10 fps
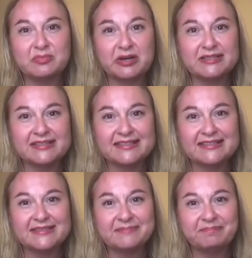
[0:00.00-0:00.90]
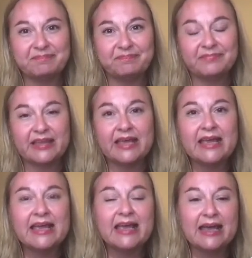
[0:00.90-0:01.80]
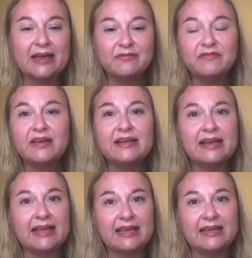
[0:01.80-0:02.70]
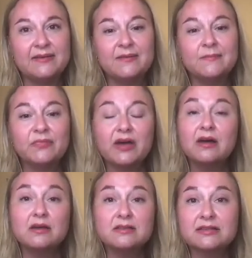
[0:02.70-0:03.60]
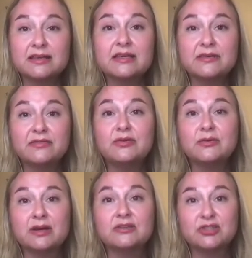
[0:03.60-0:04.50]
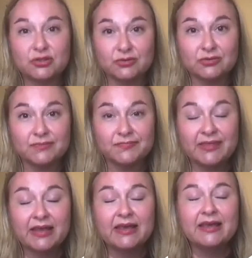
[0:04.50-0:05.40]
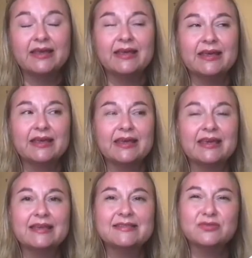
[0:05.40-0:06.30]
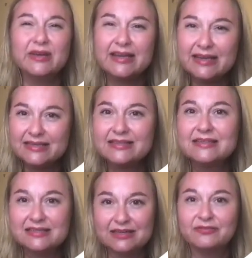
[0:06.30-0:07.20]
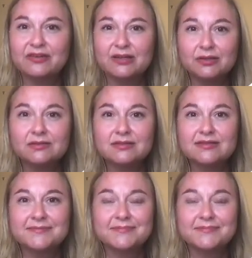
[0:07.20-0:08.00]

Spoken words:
processes. And finally, ask if you're unsure. Screening isn't difficult,